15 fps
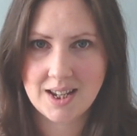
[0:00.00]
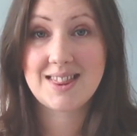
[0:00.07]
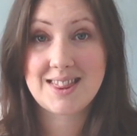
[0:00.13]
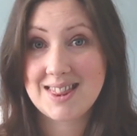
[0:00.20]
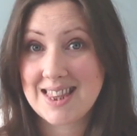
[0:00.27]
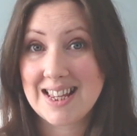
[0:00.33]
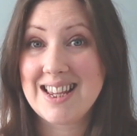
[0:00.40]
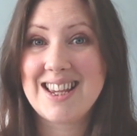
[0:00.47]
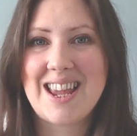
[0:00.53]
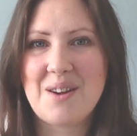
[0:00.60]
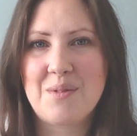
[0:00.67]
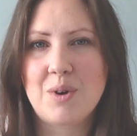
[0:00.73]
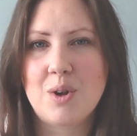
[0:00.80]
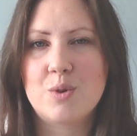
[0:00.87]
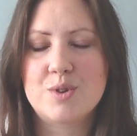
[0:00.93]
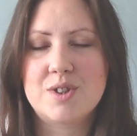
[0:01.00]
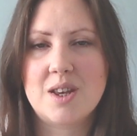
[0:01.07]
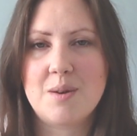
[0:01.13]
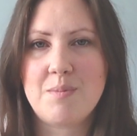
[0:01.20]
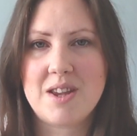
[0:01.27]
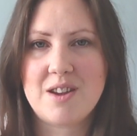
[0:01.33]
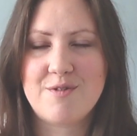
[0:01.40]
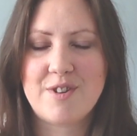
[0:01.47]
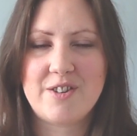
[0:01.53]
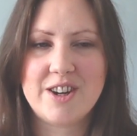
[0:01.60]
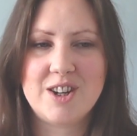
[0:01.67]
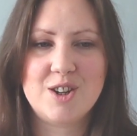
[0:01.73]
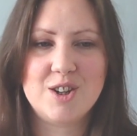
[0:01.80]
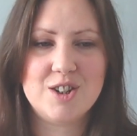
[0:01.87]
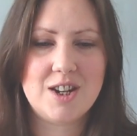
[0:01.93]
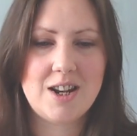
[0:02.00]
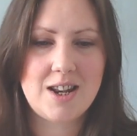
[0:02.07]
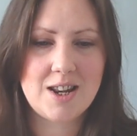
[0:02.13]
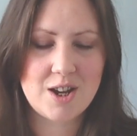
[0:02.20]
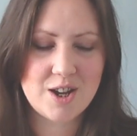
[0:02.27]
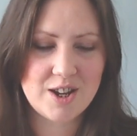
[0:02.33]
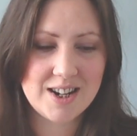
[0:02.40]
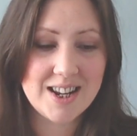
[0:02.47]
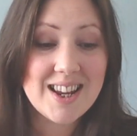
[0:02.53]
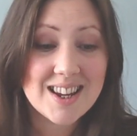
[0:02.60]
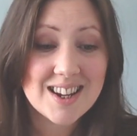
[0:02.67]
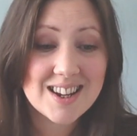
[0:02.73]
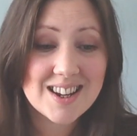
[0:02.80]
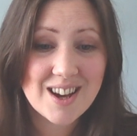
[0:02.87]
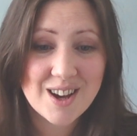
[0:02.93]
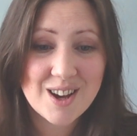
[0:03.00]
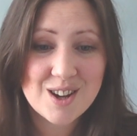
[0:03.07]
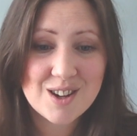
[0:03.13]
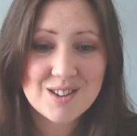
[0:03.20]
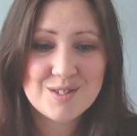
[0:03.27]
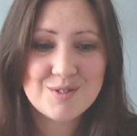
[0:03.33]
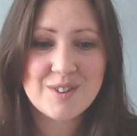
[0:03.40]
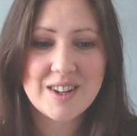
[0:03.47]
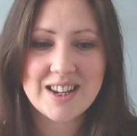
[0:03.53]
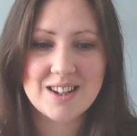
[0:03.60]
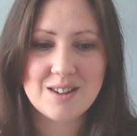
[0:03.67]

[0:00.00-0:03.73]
I think it will also be a very good learning curve